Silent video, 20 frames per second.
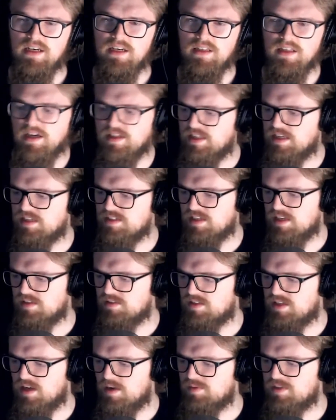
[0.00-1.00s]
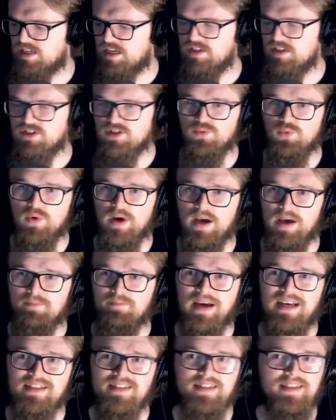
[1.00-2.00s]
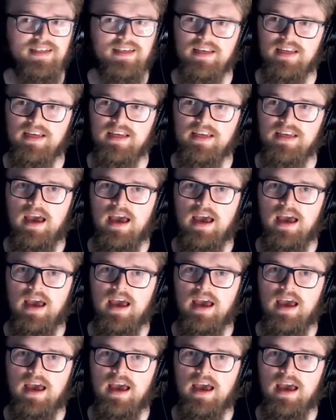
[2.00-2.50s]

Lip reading: Like, there's an interpretation where basically